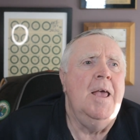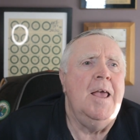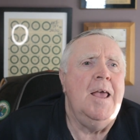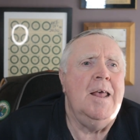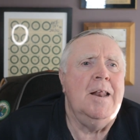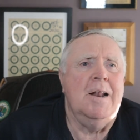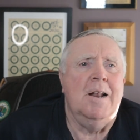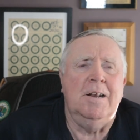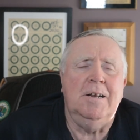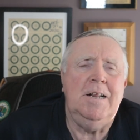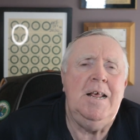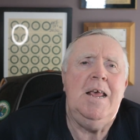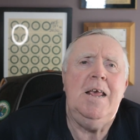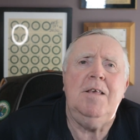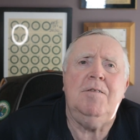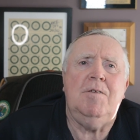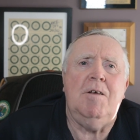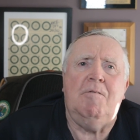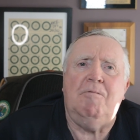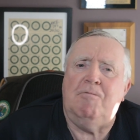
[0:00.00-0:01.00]
in a
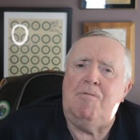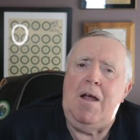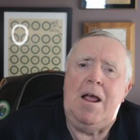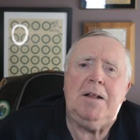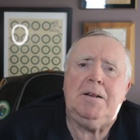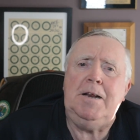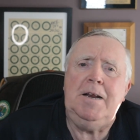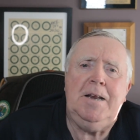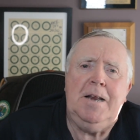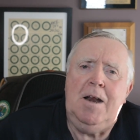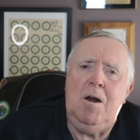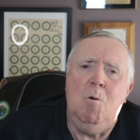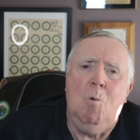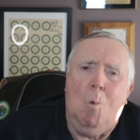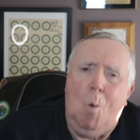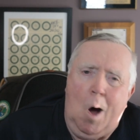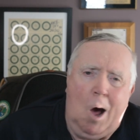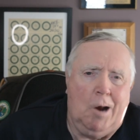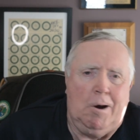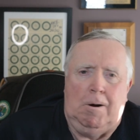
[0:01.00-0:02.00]
league that frankly didn't
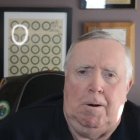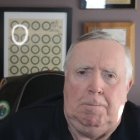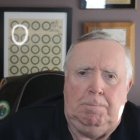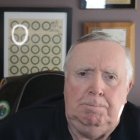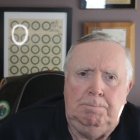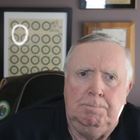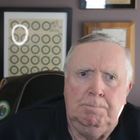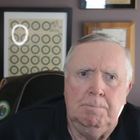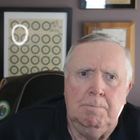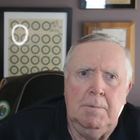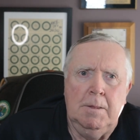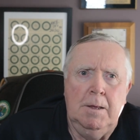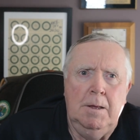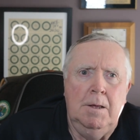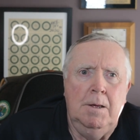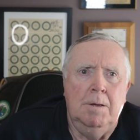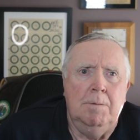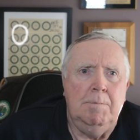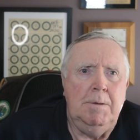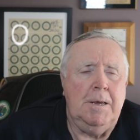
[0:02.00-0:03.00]
want her,
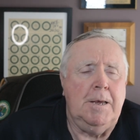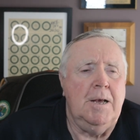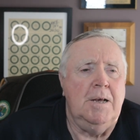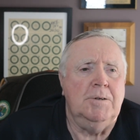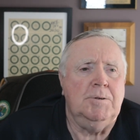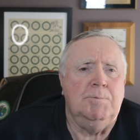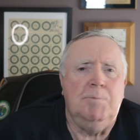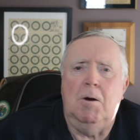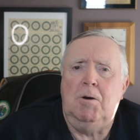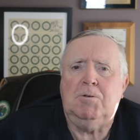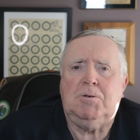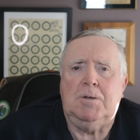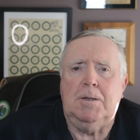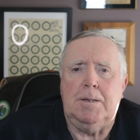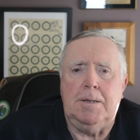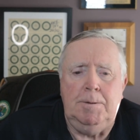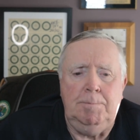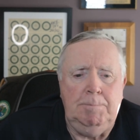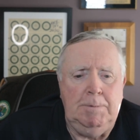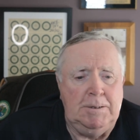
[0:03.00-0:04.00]
because most of
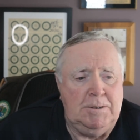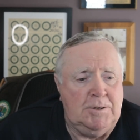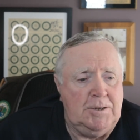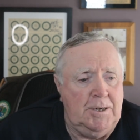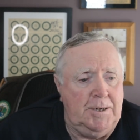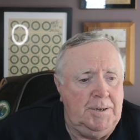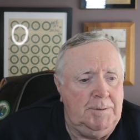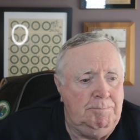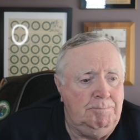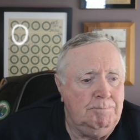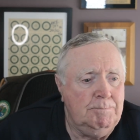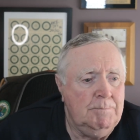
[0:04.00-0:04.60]
them, it's a